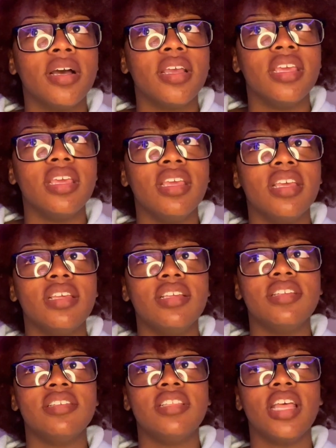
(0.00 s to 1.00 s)
he
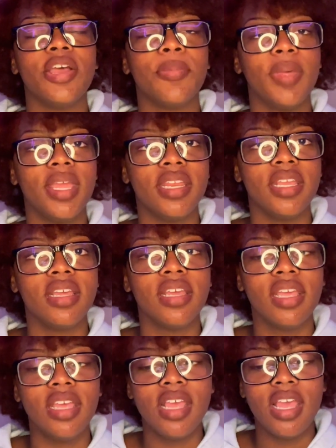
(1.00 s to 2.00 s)
is diabetic,
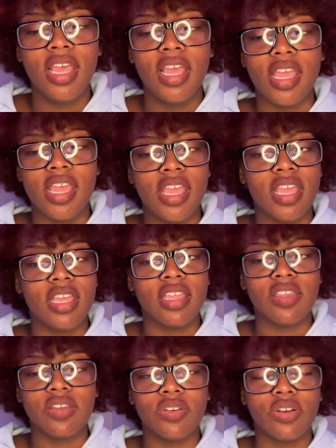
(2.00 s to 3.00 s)
and
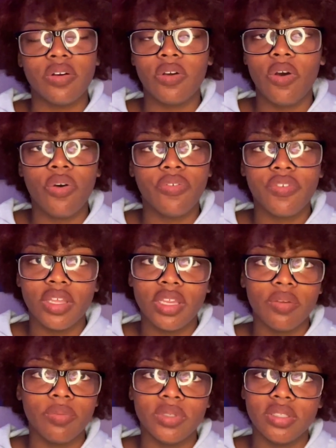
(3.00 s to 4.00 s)
you know,
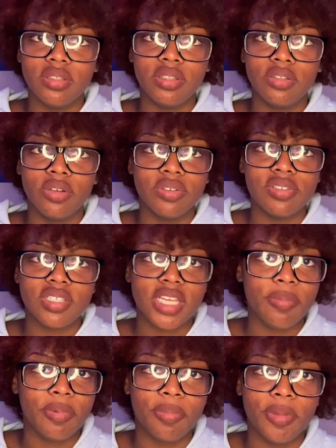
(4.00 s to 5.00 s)
COVID with those
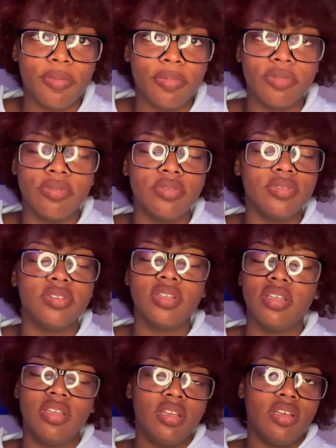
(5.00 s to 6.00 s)
type of people.
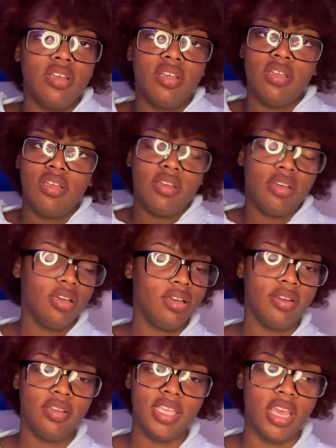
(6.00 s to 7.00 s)

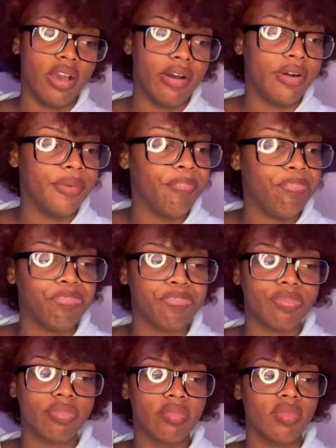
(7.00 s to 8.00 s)
Y'all,
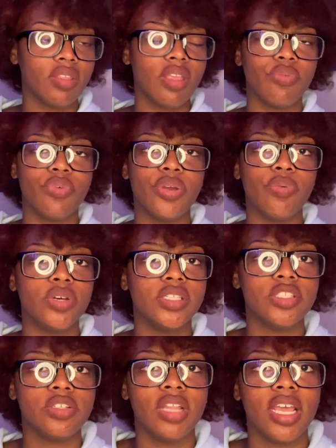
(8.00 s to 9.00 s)
we went
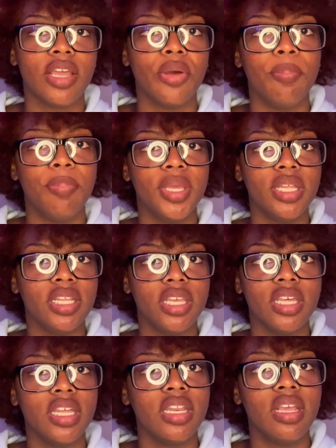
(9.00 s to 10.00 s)
to like a
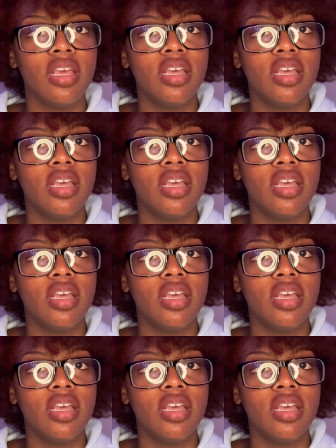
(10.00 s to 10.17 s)
billion